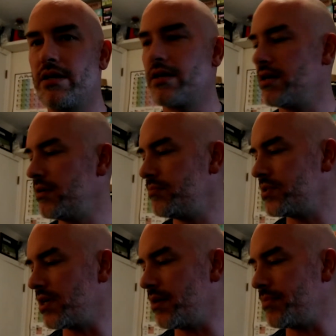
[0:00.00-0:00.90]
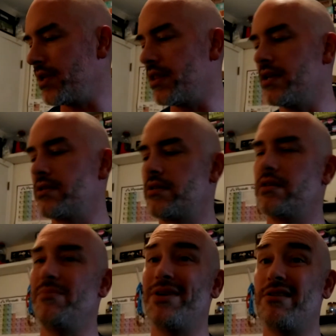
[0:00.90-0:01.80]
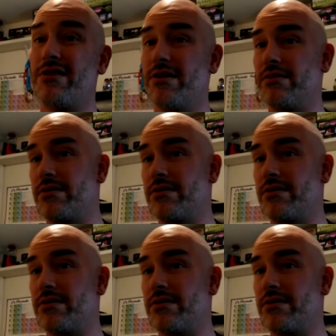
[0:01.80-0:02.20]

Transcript: comes up in this imperial.